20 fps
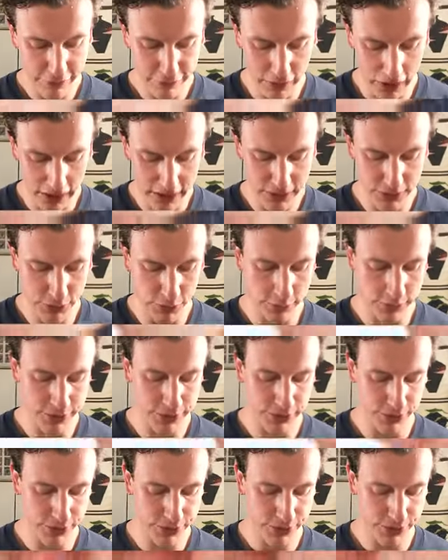Firestorm
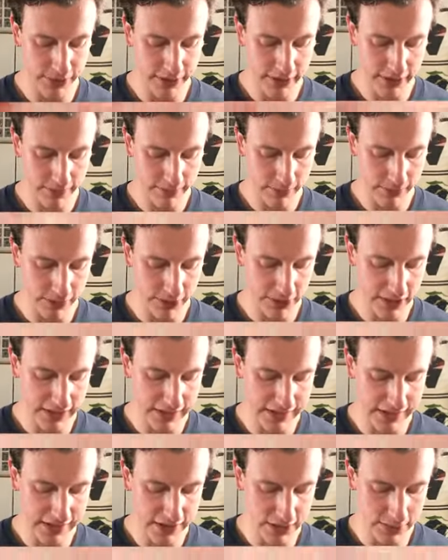Sorcery, another
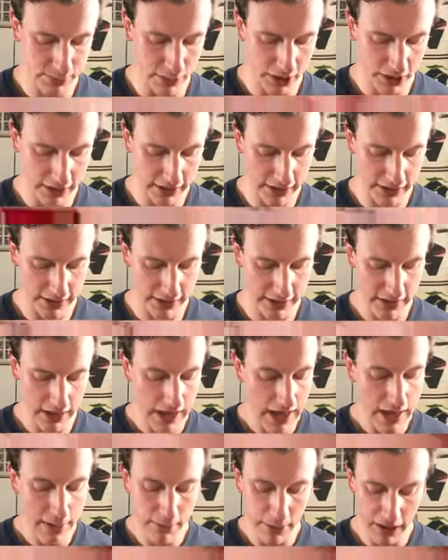Elite Spark Eye.
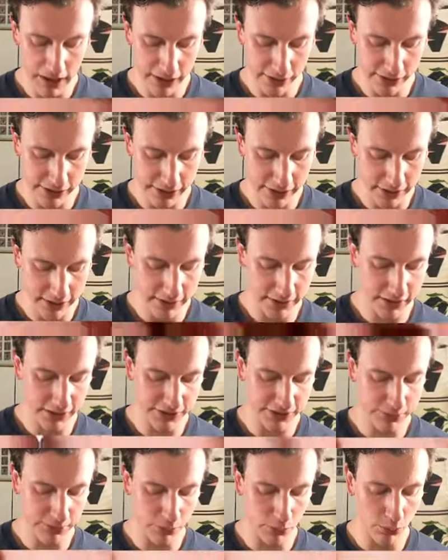Pyronite,
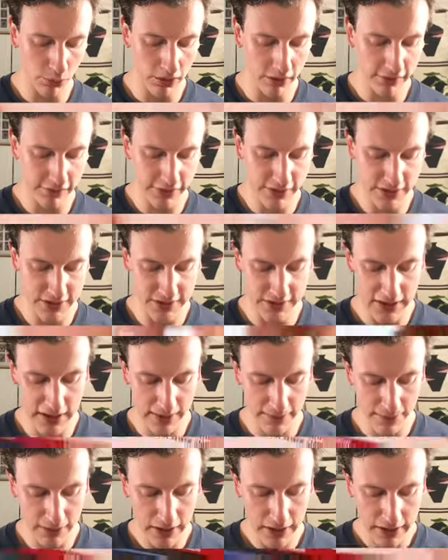card number one for the
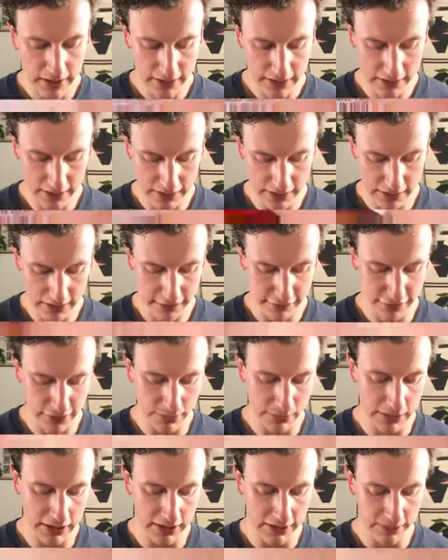set, and the Knight for the
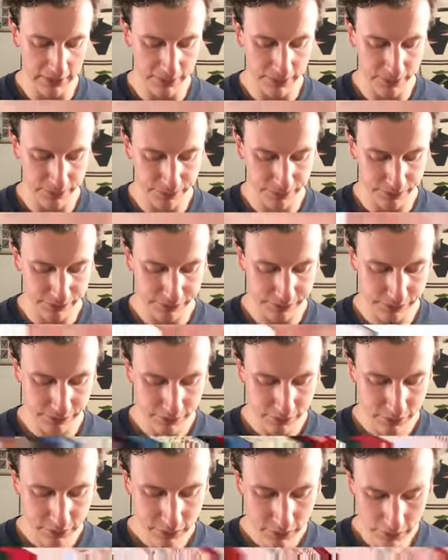planet.
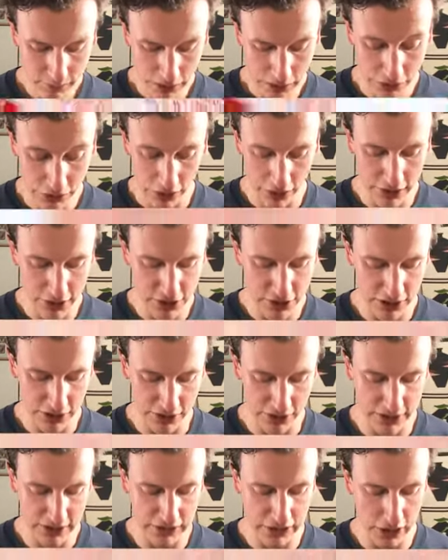Another
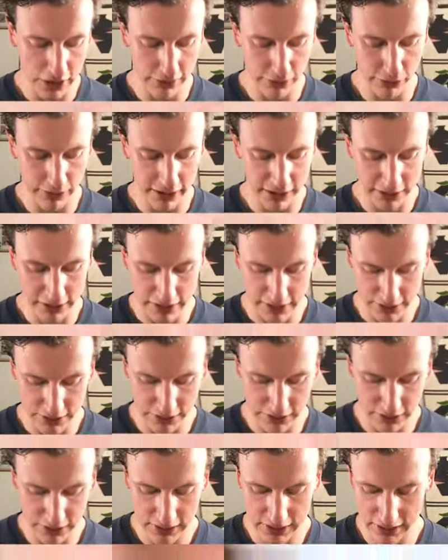Sheosian Lava Rhino, that's
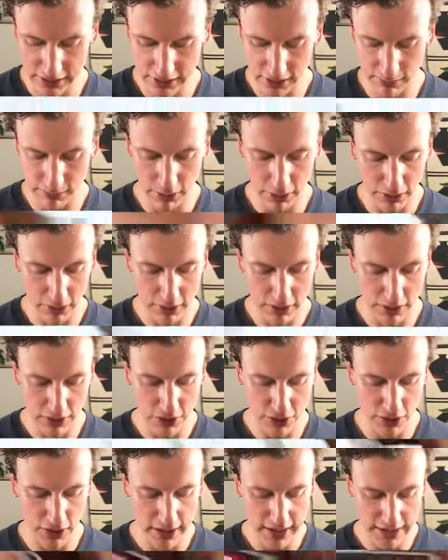good. These can both go
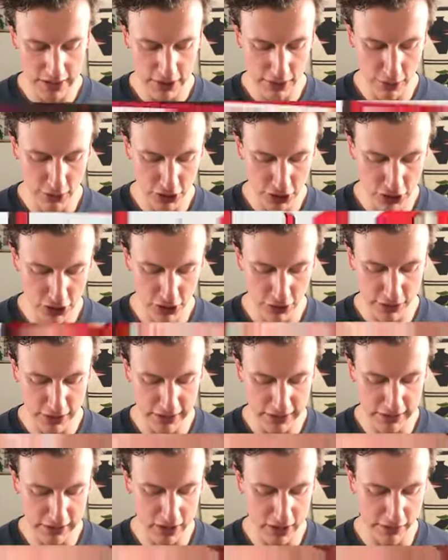straight into our
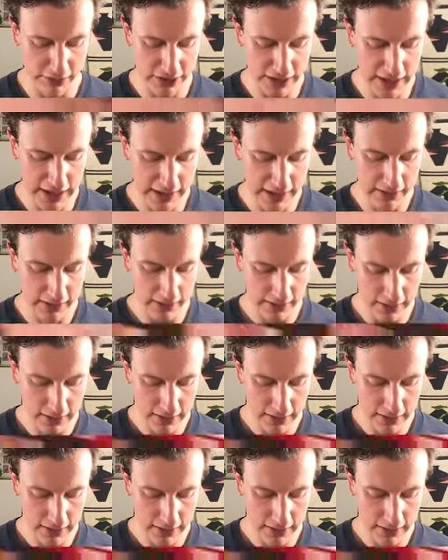Sheosian Lava deck.